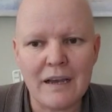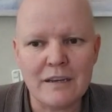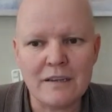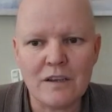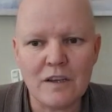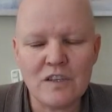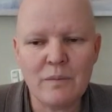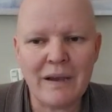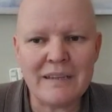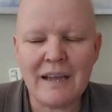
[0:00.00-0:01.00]
and
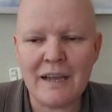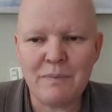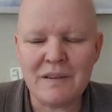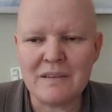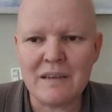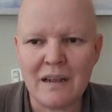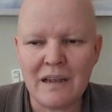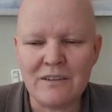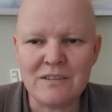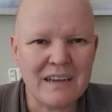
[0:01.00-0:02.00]
she made statements, and
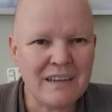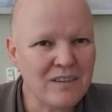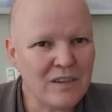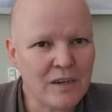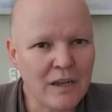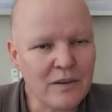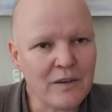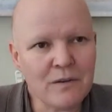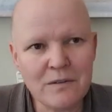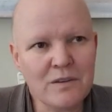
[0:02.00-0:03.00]
I had to say to her,
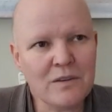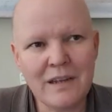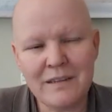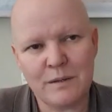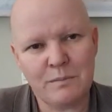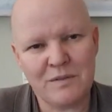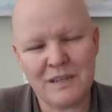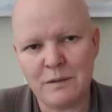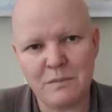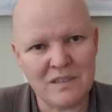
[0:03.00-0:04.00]
you can't do that type
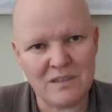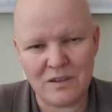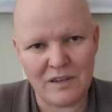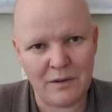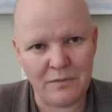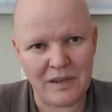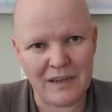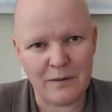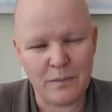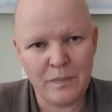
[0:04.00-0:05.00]
of statements in South
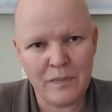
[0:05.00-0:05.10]
Africa,